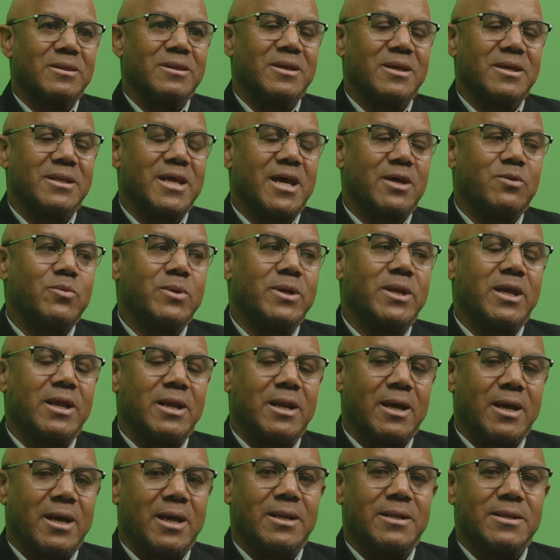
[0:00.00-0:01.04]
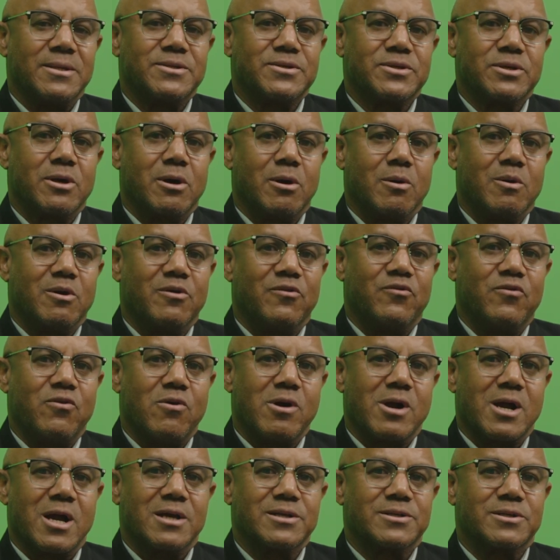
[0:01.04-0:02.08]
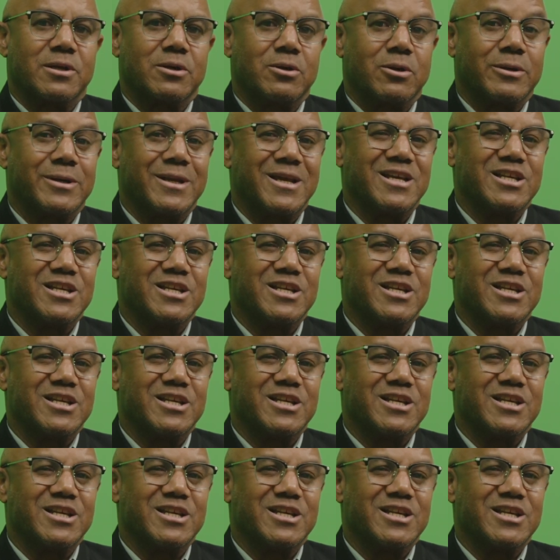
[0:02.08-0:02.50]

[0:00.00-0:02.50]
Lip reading: Yeah, that would enhance our forecast a lot,